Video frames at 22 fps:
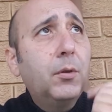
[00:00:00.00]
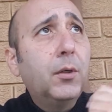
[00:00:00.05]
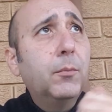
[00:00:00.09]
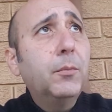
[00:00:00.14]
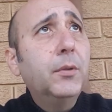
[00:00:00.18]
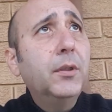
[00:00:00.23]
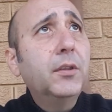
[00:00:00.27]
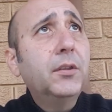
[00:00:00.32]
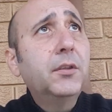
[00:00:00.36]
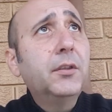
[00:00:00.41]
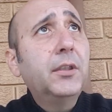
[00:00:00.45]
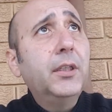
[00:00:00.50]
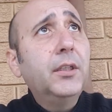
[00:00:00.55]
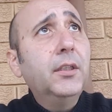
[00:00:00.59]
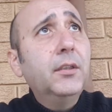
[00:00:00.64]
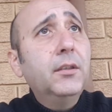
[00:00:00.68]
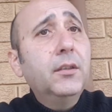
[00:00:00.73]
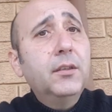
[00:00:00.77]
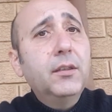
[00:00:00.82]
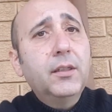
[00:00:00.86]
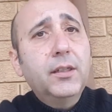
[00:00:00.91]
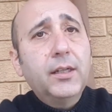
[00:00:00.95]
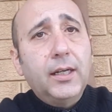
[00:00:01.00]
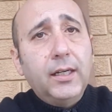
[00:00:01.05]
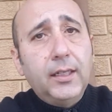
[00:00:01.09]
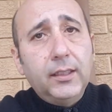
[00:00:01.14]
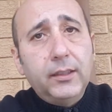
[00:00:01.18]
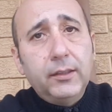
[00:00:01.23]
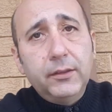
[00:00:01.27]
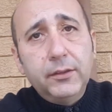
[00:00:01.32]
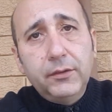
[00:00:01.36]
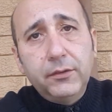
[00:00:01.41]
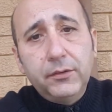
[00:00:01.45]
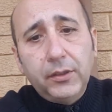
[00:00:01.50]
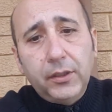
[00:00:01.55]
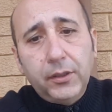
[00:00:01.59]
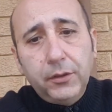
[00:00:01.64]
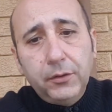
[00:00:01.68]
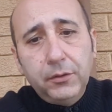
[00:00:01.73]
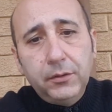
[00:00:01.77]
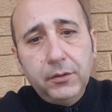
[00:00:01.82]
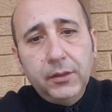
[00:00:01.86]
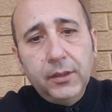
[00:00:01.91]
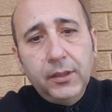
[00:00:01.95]
proper skin color and
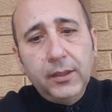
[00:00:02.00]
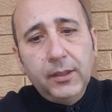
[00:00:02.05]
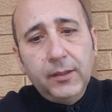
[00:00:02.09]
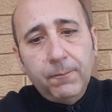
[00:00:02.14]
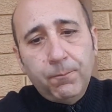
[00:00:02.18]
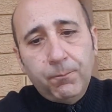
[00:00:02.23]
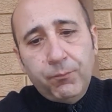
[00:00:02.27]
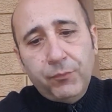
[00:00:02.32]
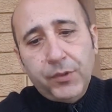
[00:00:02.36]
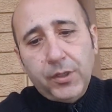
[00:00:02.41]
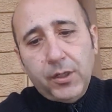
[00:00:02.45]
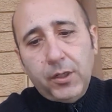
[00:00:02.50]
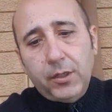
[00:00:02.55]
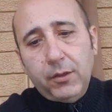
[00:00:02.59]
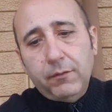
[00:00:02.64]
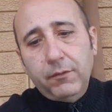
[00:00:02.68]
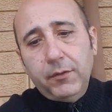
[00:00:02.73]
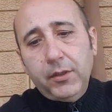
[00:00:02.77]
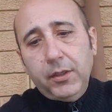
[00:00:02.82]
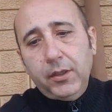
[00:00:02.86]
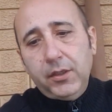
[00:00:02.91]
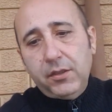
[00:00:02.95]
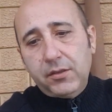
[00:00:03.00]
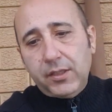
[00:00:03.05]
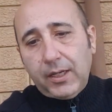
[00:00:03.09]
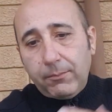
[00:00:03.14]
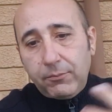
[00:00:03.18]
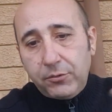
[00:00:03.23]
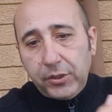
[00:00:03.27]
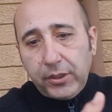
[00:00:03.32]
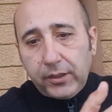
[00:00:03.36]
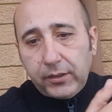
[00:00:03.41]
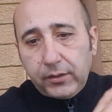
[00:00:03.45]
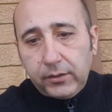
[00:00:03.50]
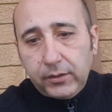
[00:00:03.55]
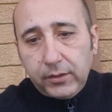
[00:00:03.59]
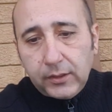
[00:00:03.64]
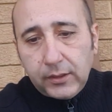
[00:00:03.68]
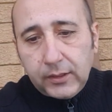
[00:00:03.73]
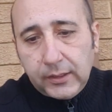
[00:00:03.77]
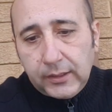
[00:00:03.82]
tone of the subject.